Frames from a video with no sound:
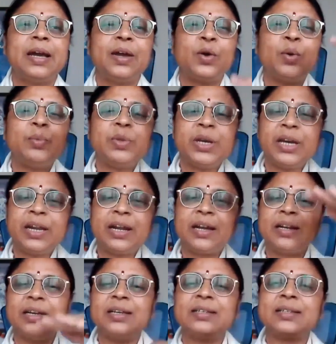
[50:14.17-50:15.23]
Hope the
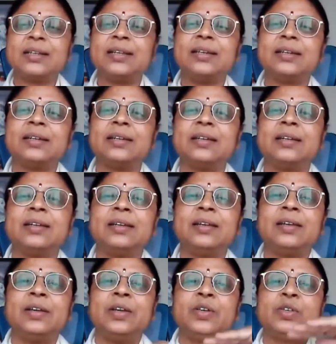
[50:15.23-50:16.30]
hierarchy is clear.
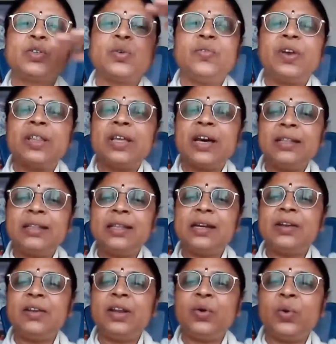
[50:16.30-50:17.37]
So Vedanta
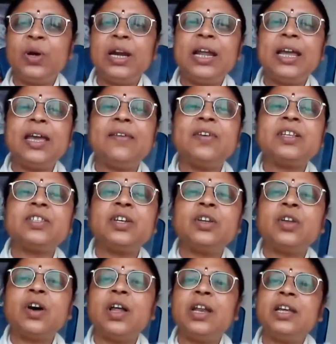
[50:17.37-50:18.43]
will only give us the
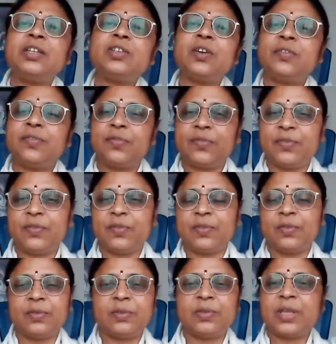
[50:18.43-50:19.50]
knowledge of
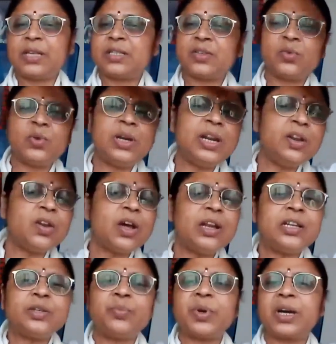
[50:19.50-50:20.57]
That's only
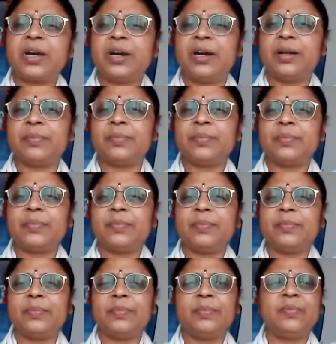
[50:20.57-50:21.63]
knowledge prakaranam.
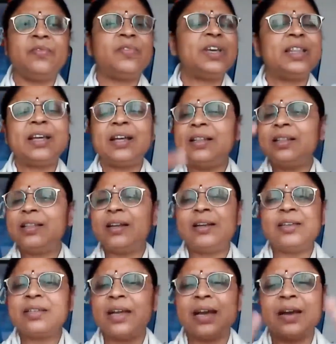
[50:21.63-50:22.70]
Vedanta
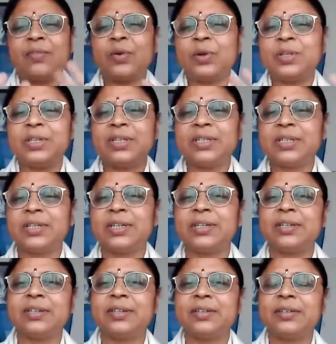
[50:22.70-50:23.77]
doesn't have all this in
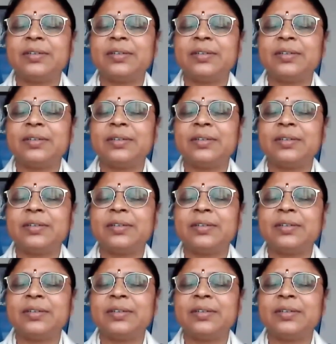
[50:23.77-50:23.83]
it.